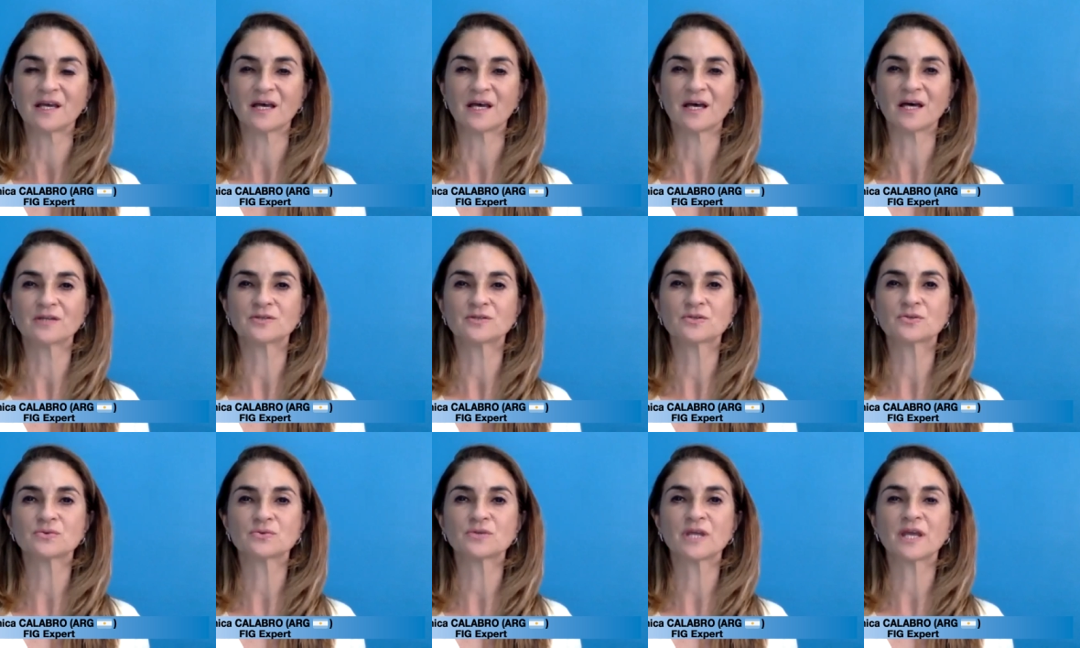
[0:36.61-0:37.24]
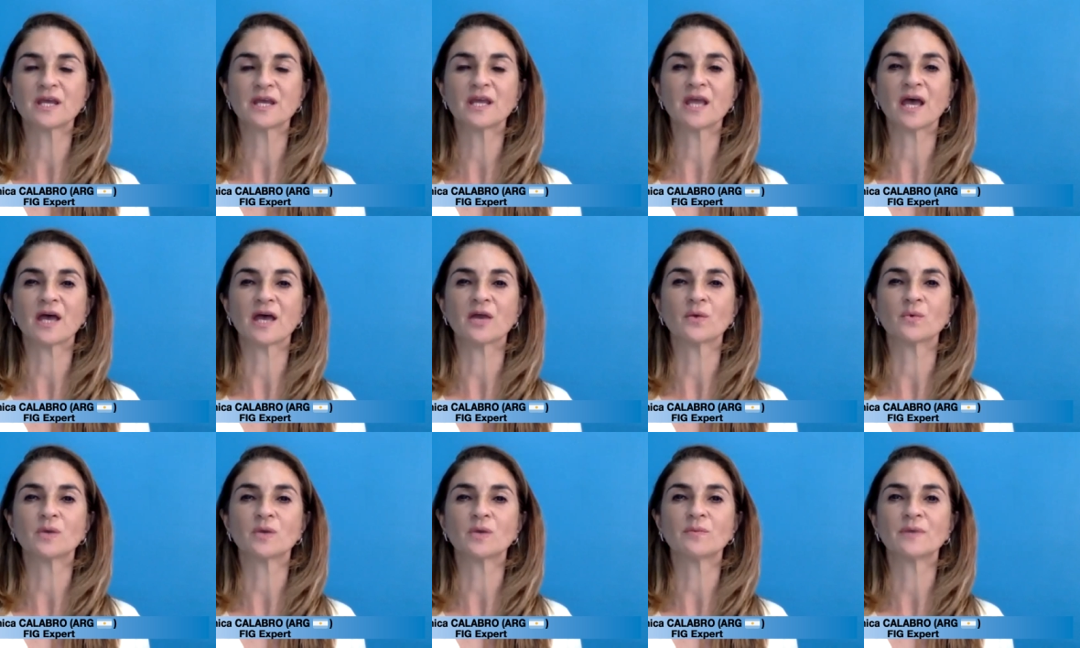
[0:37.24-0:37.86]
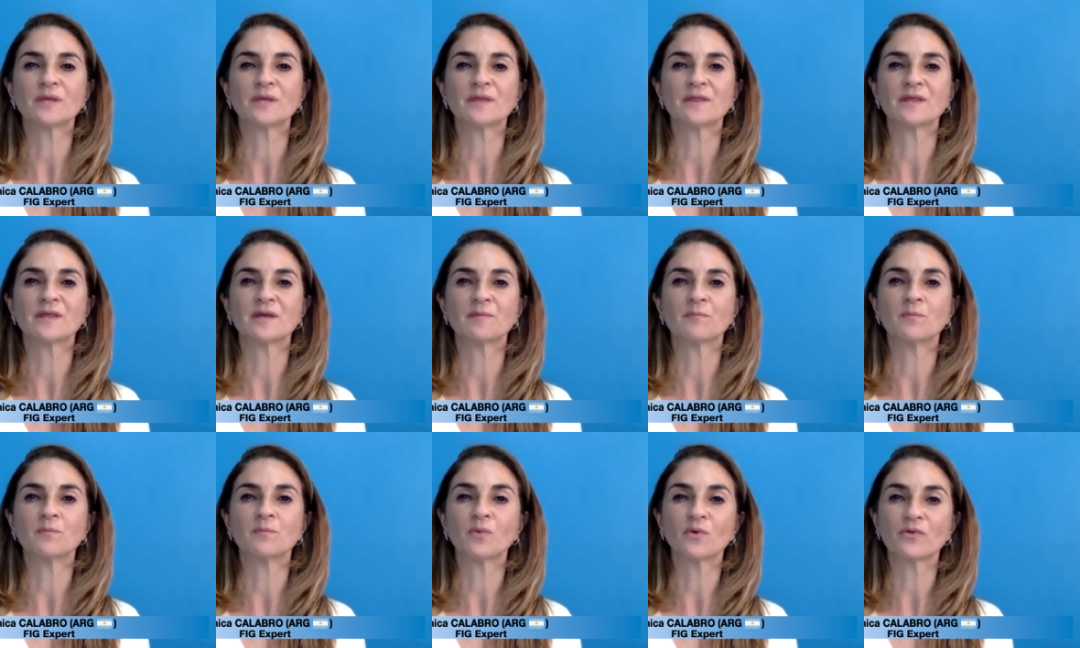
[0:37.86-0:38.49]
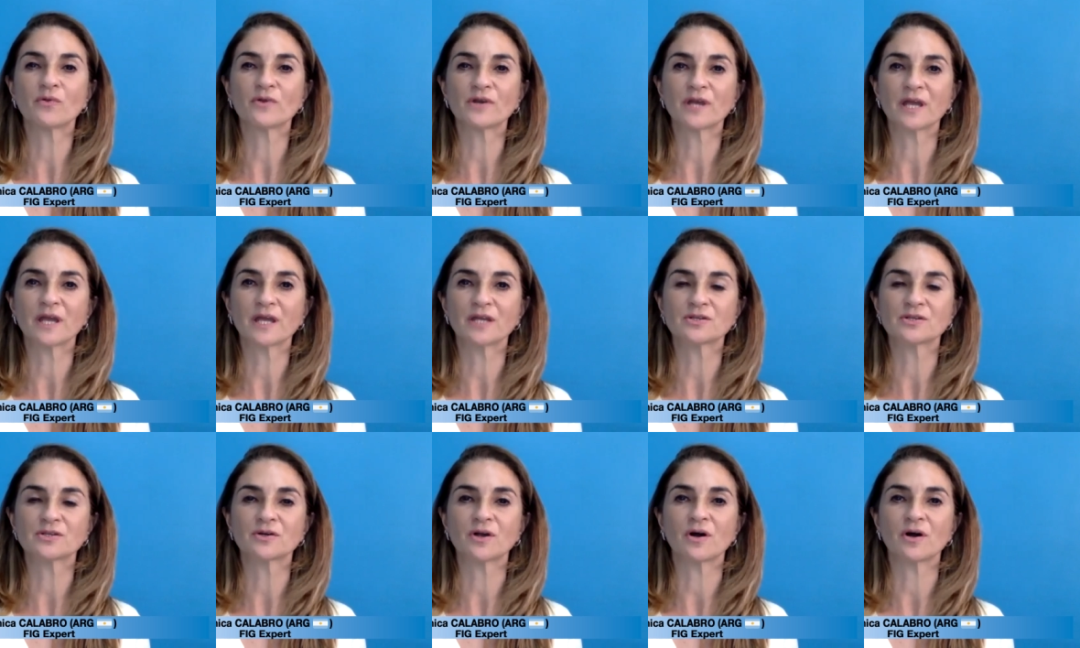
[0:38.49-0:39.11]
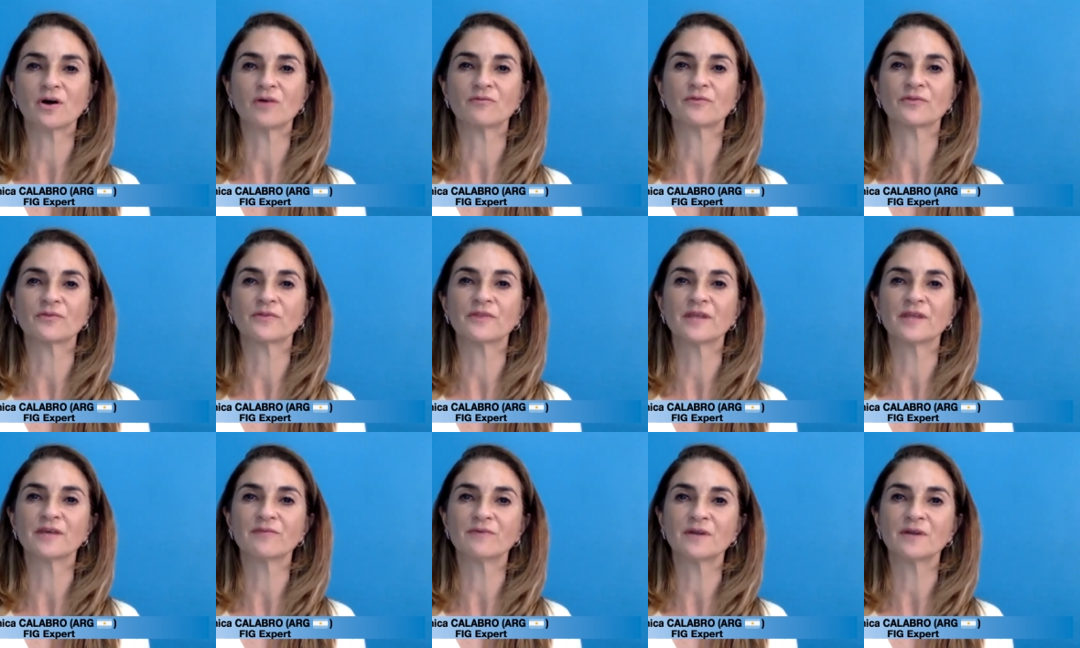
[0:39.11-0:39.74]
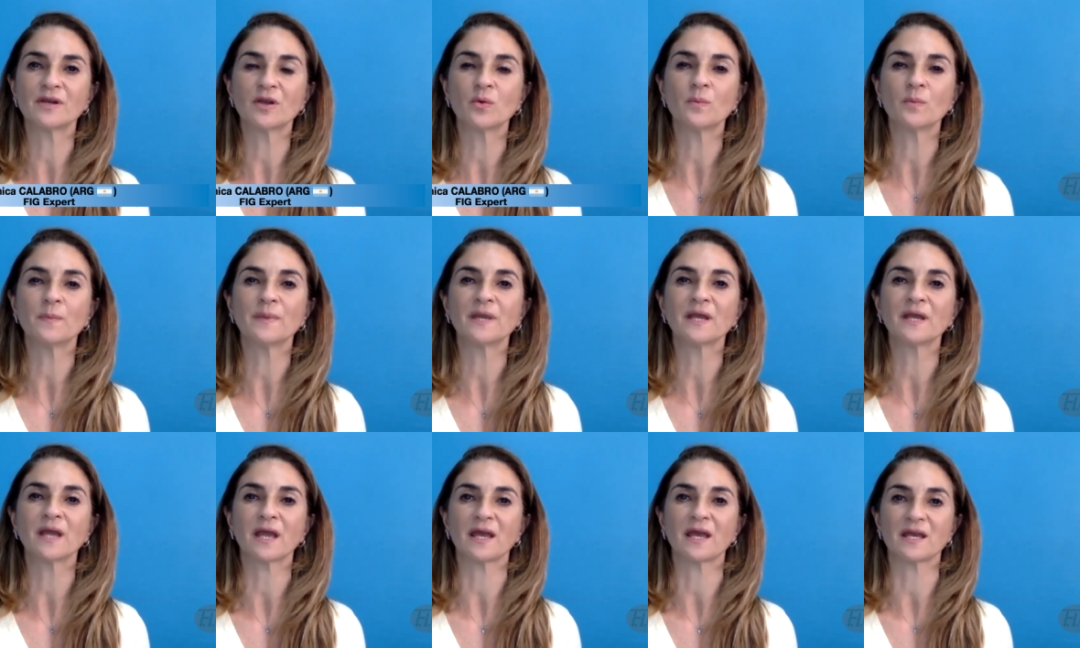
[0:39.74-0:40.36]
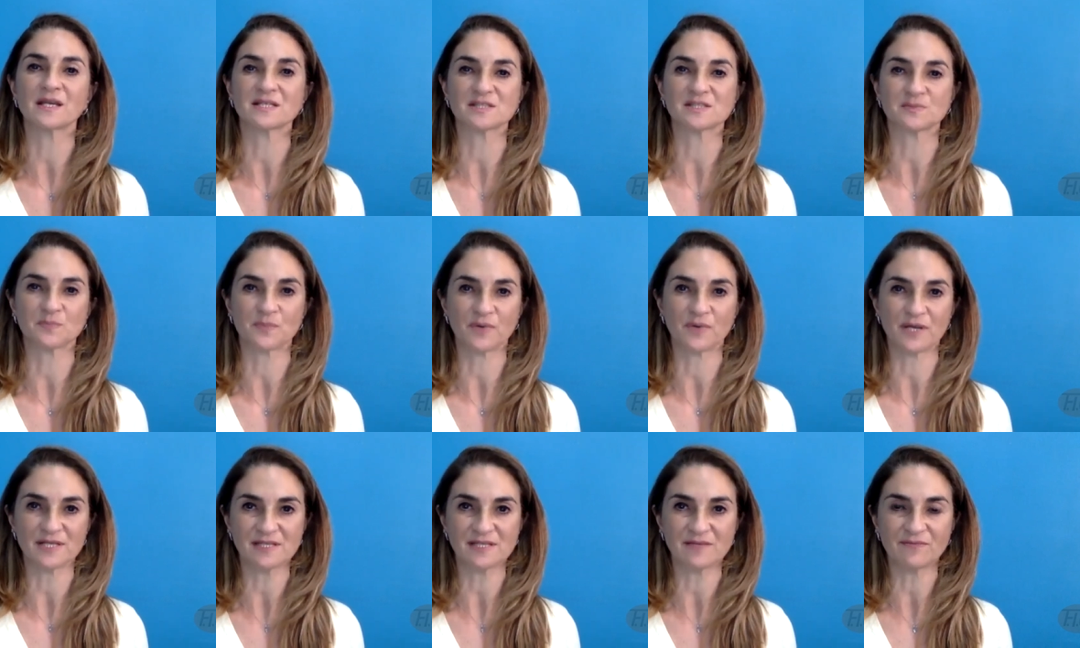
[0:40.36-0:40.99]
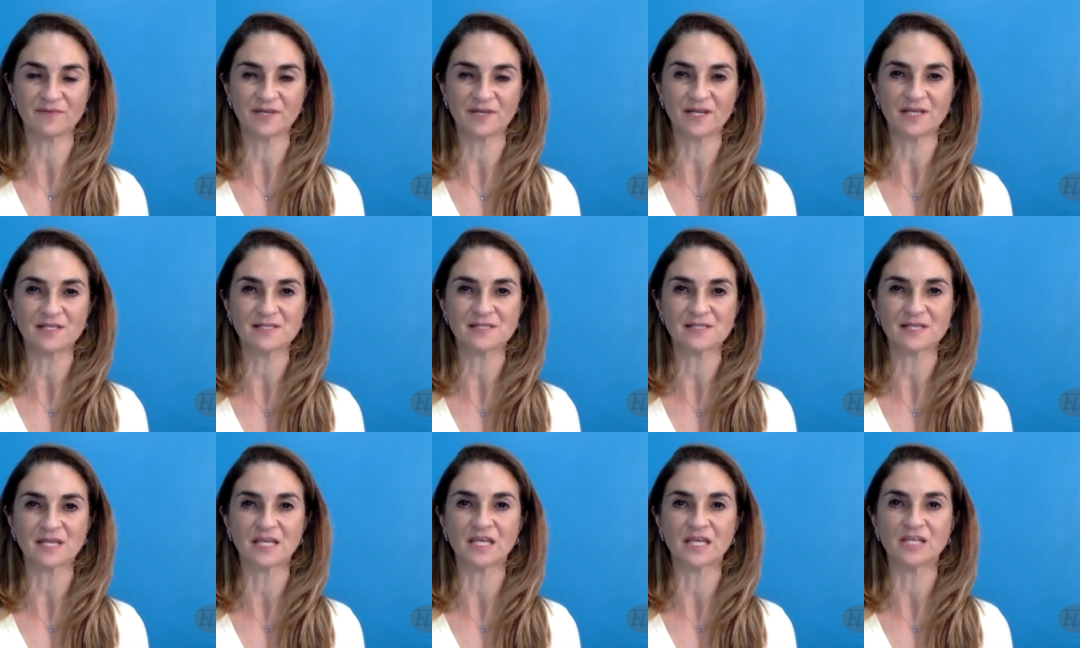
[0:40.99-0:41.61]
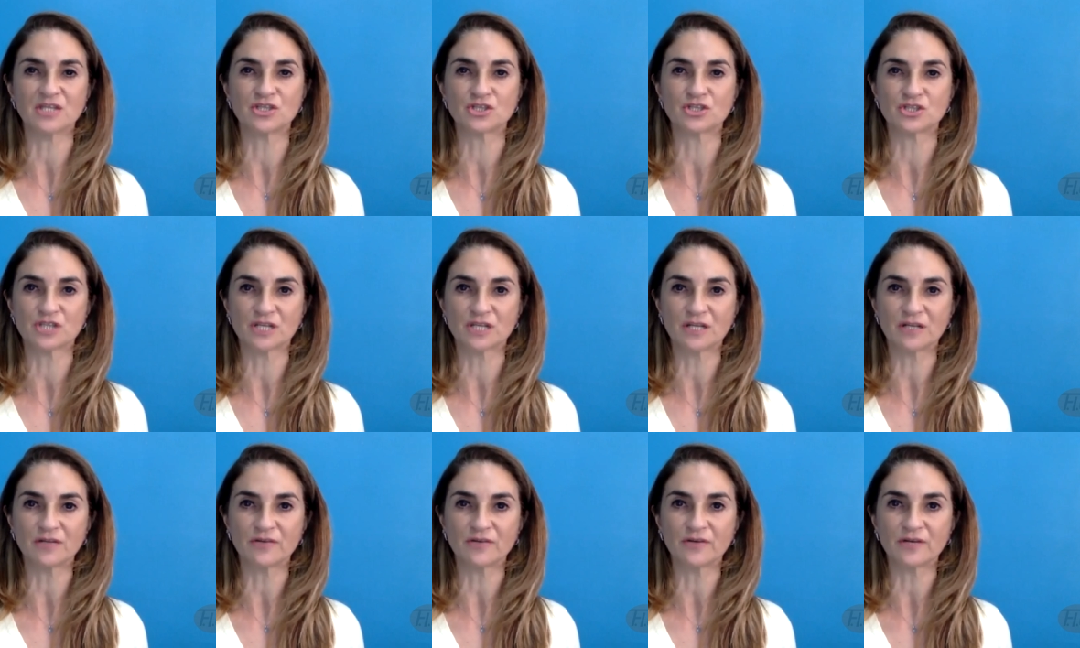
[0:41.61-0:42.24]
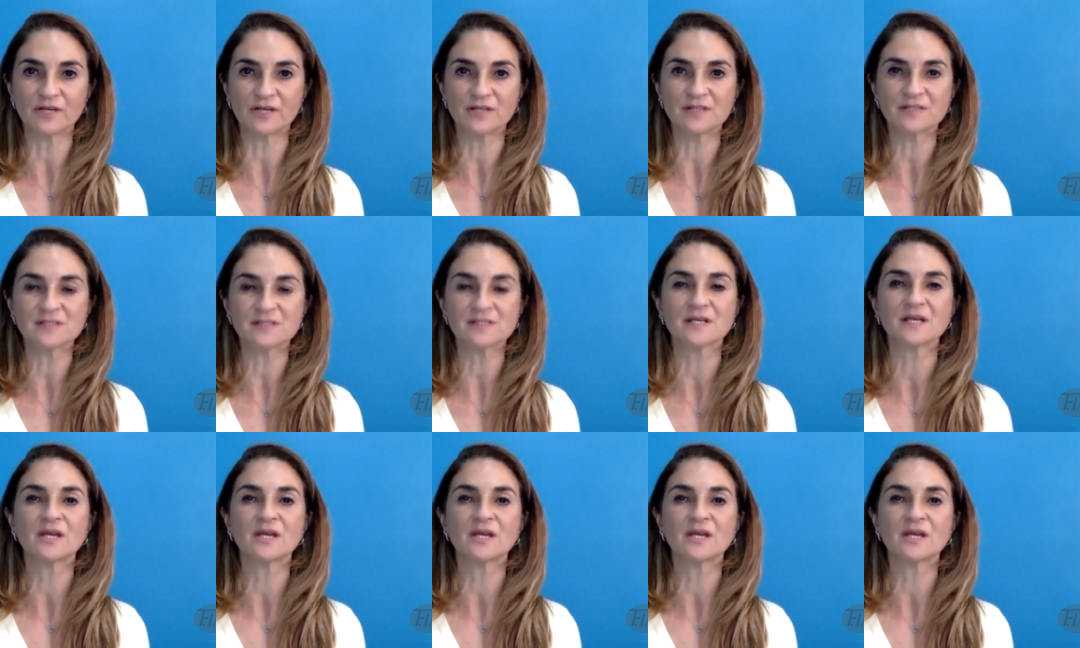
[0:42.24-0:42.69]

and today I will be the moderator of developing expressiveness in children